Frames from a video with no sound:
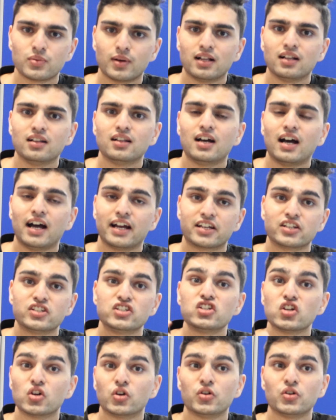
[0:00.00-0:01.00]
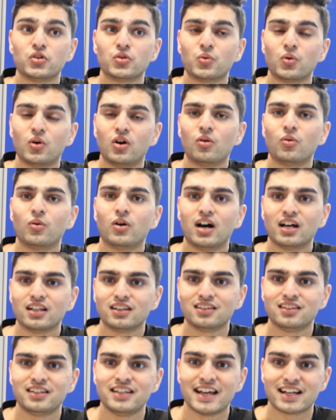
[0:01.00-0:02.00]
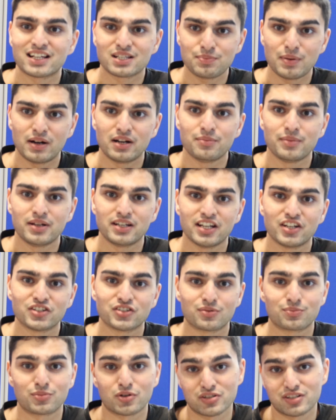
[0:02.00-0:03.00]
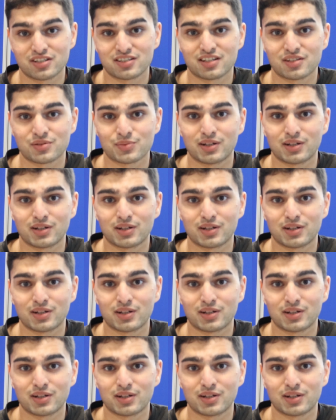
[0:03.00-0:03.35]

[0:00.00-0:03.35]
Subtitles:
well, I can show you the experimentation process as